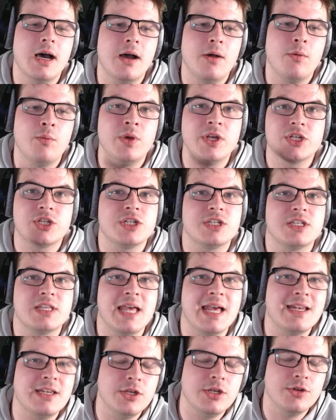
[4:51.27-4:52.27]
which is
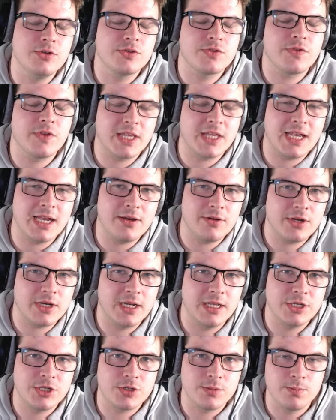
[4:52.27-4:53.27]
then used for the
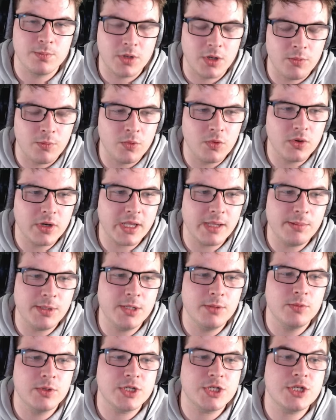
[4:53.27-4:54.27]
calculation by
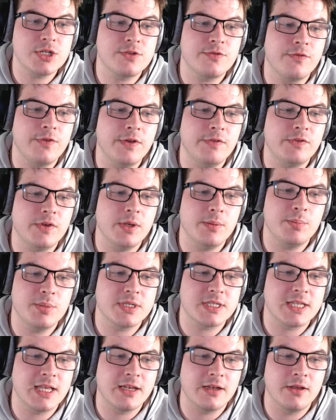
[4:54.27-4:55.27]
Wargaming, which is
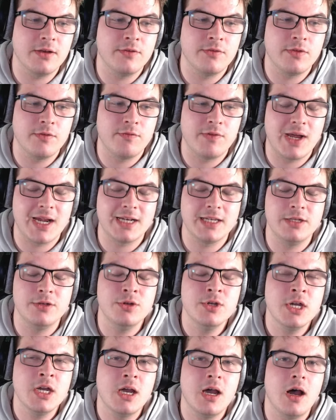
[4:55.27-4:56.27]
50% of the value
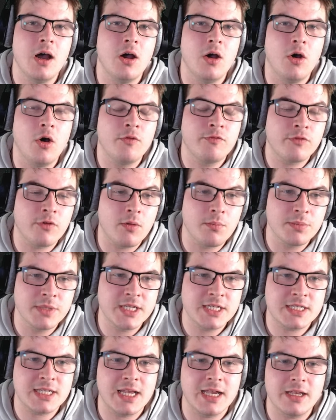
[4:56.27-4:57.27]
from
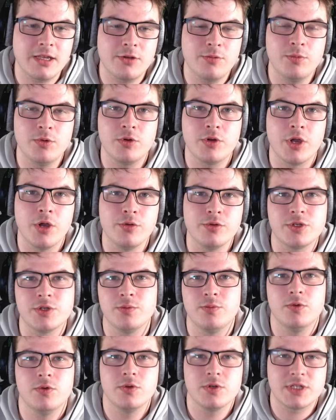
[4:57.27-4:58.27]
this tank will go
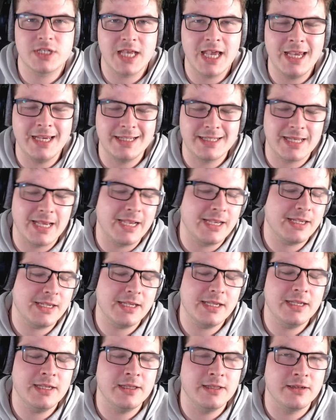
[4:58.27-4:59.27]
towards a tank
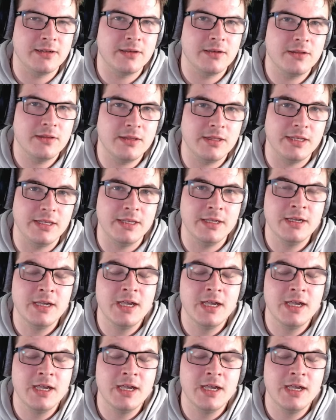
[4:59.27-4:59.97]
in the